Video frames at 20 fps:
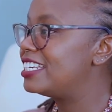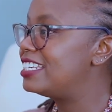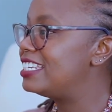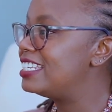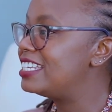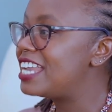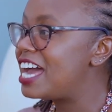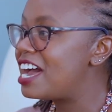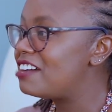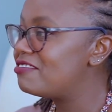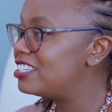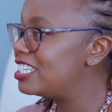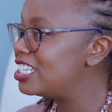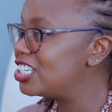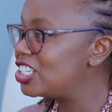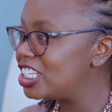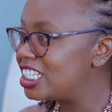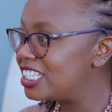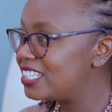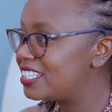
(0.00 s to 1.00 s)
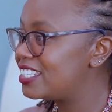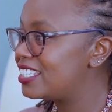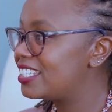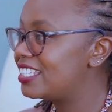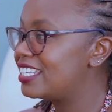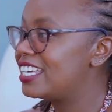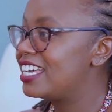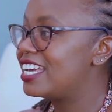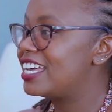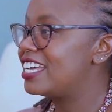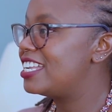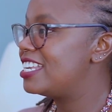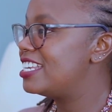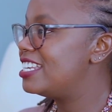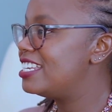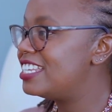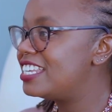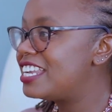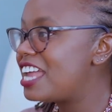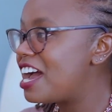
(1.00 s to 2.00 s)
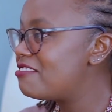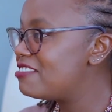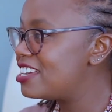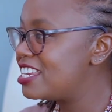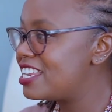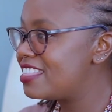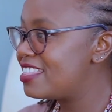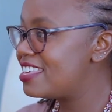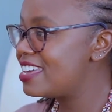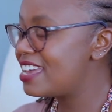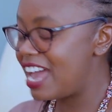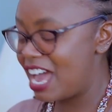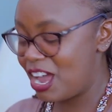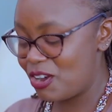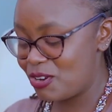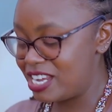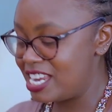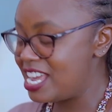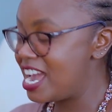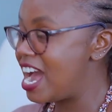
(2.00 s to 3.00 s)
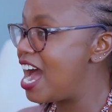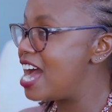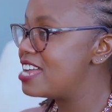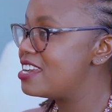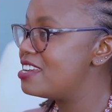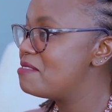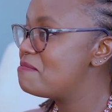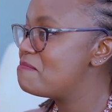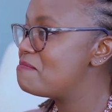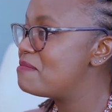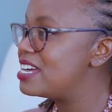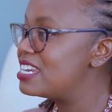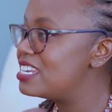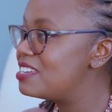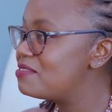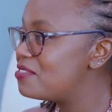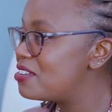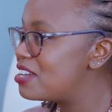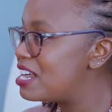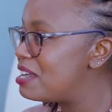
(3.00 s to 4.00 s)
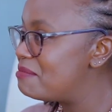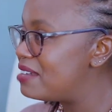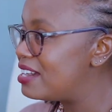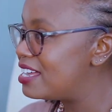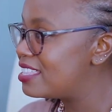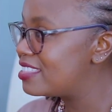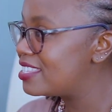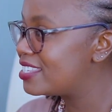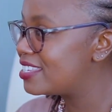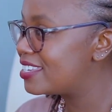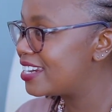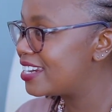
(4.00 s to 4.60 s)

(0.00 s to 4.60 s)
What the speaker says: Didn't have dishes. Didn't have anything. I only had money for a month's